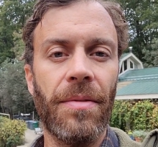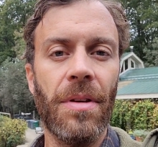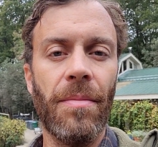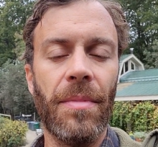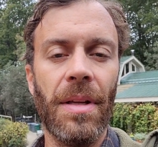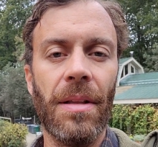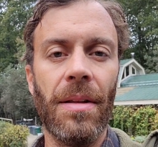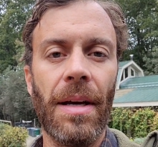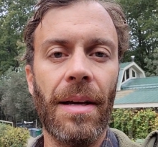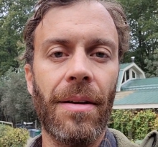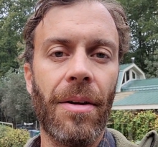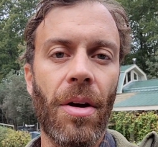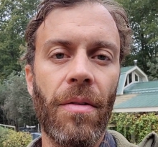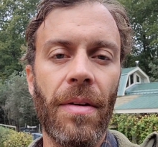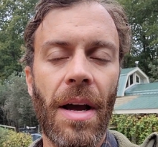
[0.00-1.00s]
something like
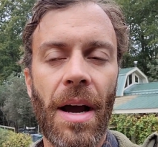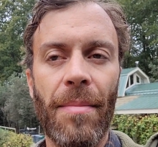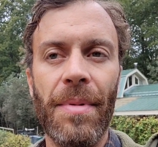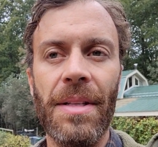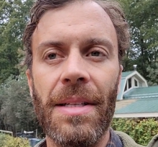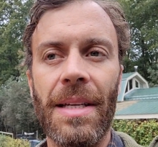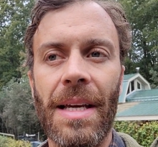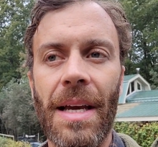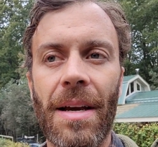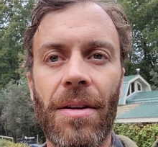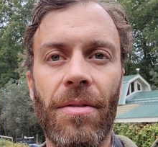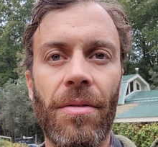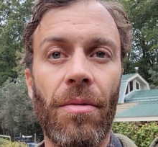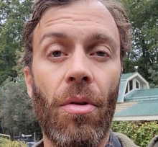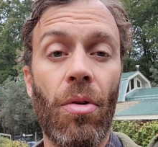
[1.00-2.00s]
COVID happens again
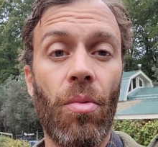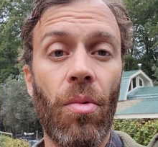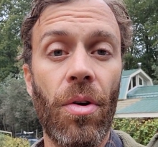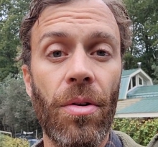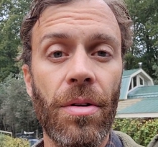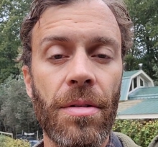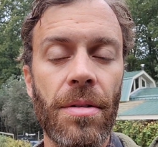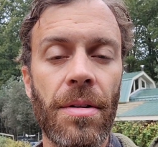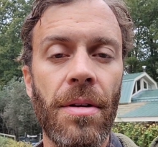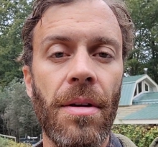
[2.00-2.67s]
or worse.